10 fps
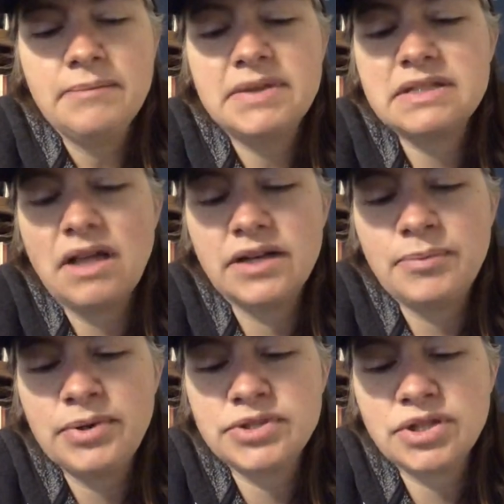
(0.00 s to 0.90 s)
Miss Lana
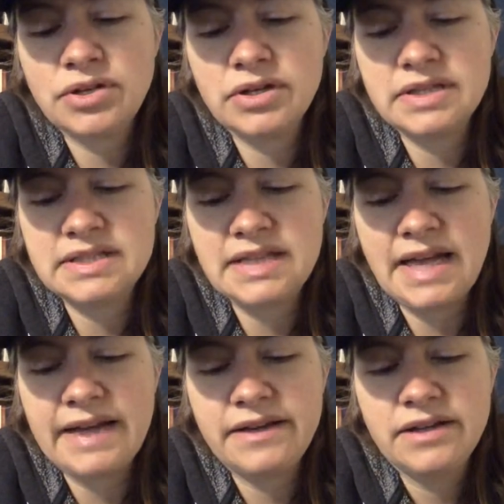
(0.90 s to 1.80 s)
pushed the curtain
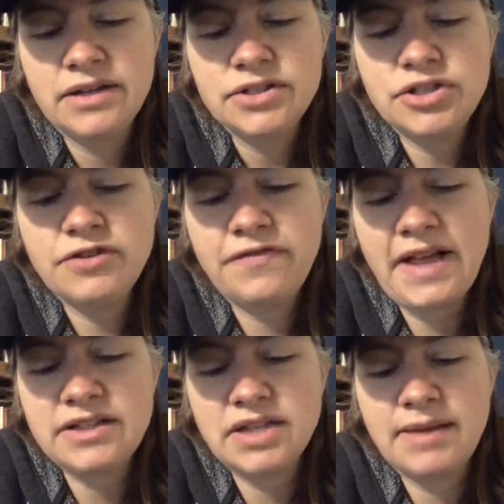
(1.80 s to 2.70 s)
aside. 2
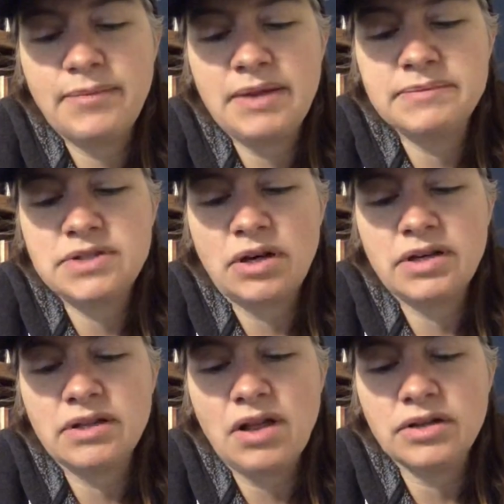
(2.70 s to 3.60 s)
flashlight beams
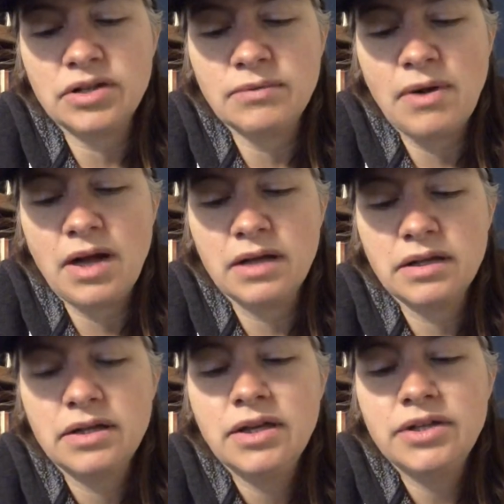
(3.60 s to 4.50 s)
darted along our walk.
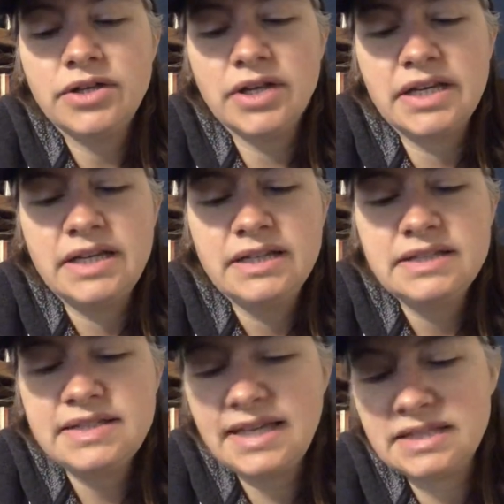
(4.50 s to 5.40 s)
Good.
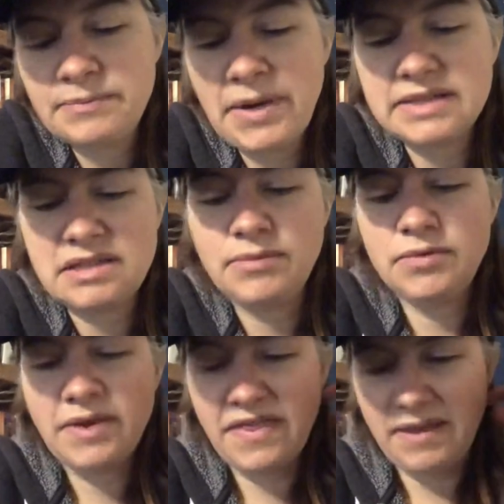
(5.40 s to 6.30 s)
Tinks brought someone
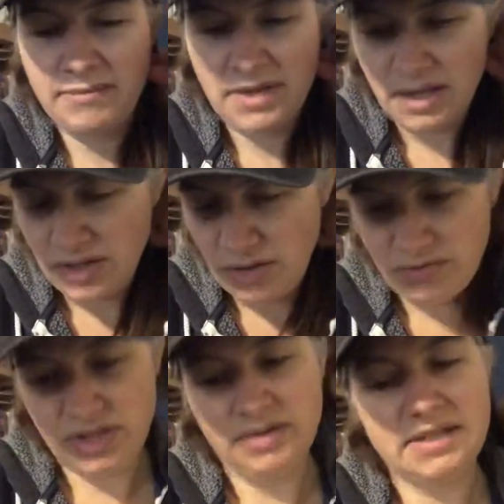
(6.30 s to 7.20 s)
with him. You
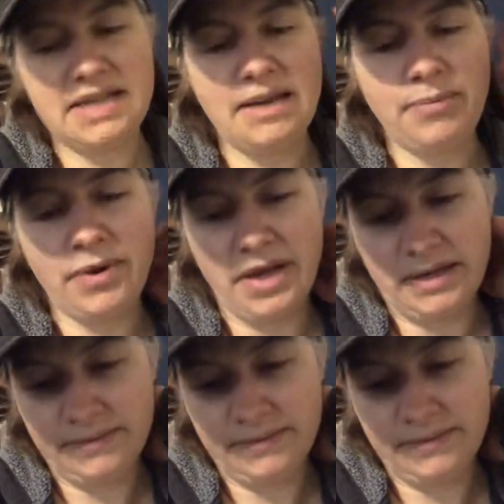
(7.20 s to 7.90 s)
two stay put,